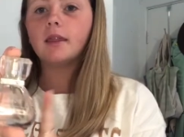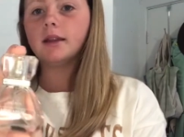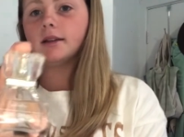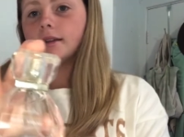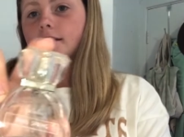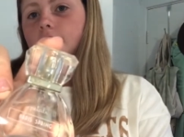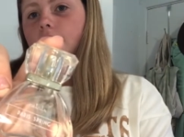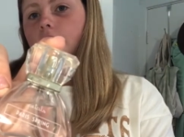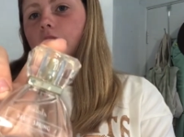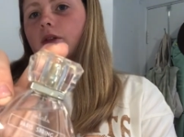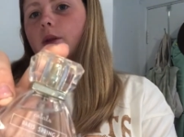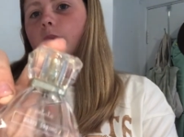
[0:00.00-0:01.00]
This is the
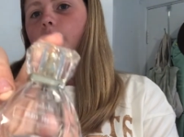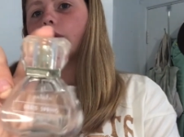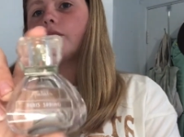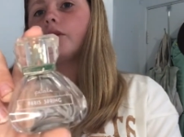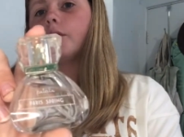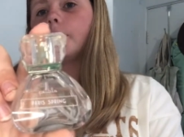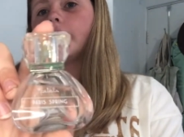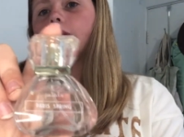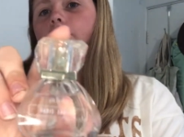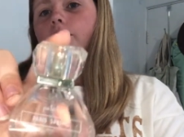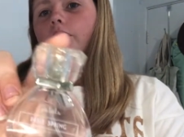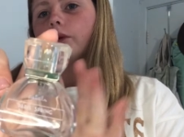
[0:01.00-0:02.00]
only perfume I
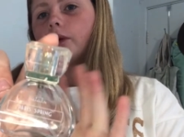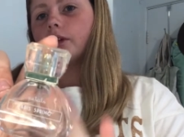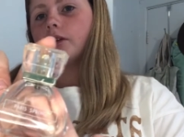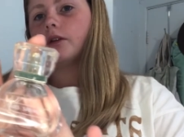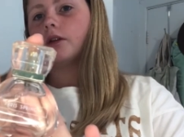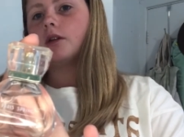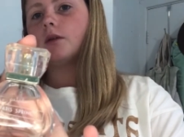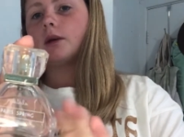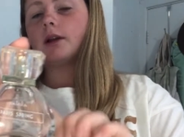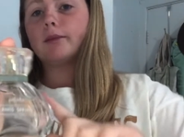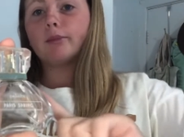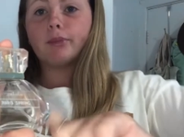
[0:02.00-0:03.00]
use, so I use this
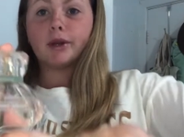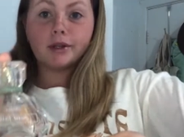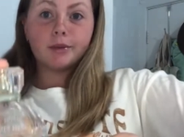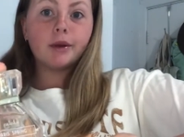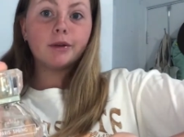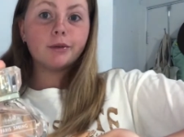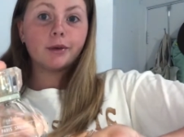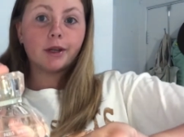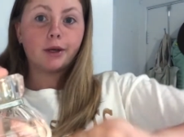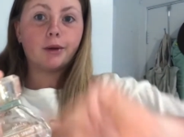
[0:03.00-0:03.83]
one, but it smells really